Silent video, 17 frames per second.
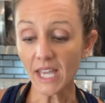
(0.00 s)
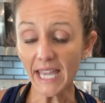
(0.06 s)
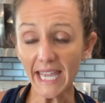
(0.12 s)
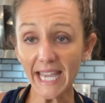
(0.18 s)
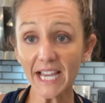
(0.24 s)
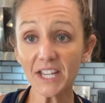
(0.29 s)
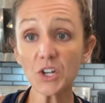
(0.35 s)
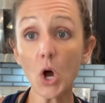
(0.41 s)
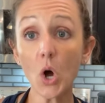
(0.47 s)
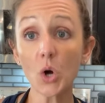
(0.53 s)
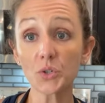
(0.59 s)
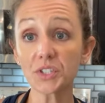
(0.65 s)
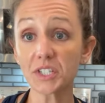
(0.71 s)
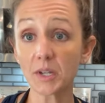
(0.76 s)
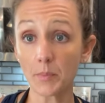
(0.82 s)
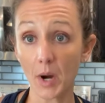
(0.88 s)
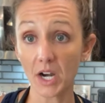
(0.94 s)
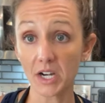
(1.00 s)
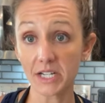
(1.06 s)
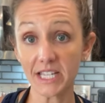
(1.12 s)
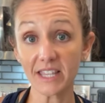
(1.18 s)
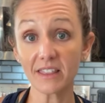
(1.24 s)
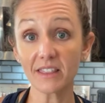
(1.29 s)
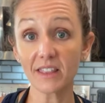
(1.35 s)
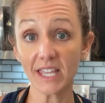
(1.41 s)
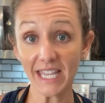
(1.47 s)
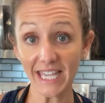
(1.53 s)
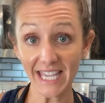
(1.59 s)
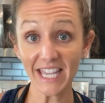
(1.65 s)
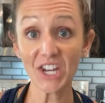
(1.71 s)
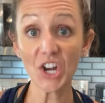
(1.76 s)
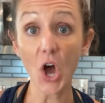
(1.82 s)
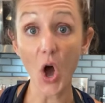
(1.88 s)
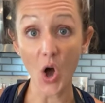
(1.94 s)
and host a party
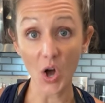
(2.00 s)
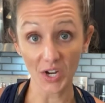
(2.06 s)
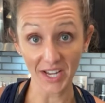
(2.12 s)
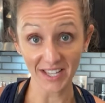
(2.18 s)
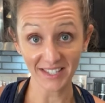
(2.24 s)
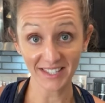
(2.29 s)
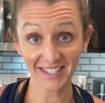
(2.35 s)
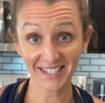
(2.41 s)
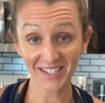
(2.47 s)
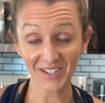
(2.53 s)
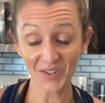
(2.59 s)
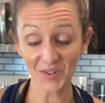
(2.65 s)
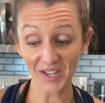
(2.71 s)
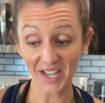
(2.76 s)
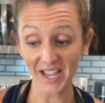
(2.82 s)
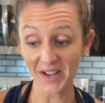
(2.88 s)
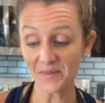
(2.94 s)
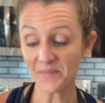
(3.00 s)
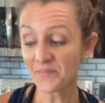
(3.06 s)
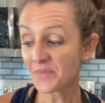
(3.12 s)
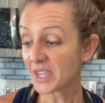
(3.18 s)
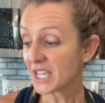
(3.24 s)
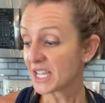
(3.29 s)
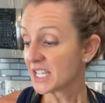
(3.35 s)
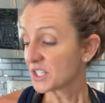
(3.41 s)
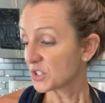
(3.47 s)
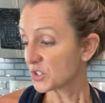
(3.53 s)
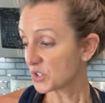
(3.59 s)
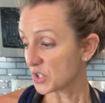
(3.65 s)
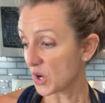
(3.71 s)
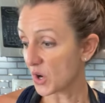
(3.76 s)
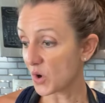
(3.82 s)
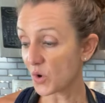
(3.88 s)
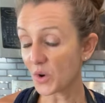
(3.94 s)
in August, okay?
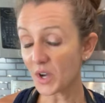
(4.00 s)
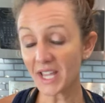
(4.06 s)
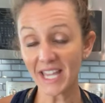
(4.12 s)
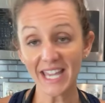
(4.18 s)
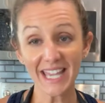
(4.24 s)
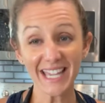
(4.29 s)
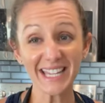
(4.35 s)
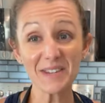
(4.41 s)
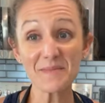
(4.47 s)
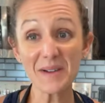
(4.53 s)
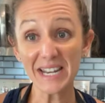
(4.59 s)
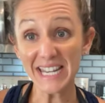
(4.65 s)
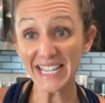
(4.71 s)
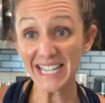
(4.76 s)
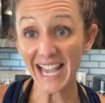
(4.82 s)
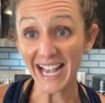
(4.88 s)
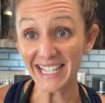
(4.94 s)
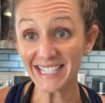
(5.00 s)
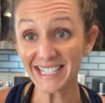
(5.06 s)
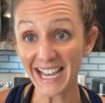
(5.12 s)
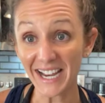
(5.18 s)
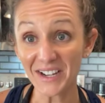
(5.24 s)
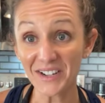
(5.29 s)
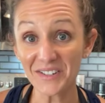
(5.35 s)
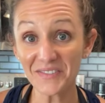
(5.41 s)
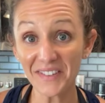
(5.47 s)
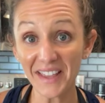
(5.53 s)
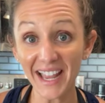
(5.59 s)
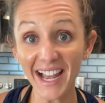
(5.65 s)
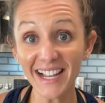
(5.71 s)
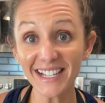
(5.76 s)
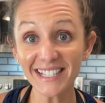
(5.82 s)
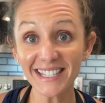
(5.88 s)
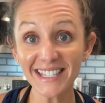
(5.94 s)
So anybody cast iron
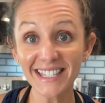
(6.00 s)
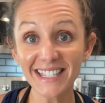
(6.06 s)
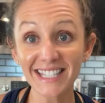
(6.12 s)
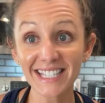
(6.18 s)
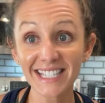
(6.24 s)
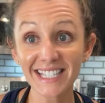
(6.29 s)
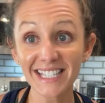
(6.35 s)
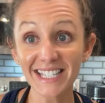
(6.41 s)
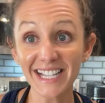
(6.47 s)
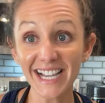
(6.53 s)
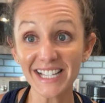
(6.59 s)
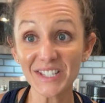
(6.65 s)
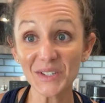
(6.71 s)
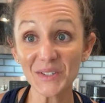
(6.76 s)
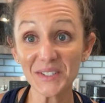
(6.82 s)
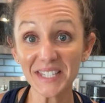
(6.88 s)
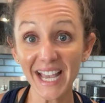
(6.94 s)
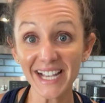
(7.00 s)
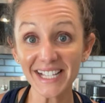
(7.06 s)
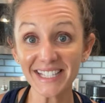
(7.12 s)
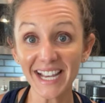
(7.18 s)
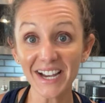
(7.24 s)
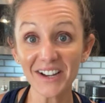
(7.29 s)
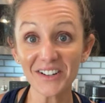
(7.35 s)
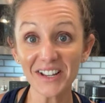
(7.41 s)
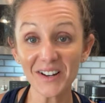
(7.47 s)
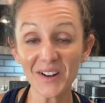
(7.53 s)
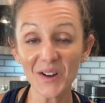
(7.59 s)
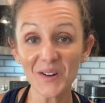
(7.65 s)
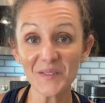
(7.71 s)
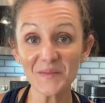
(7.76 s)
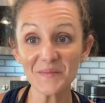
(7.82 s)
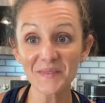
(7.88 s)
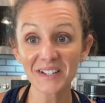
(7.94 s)
fans? You guys use cast iron at home?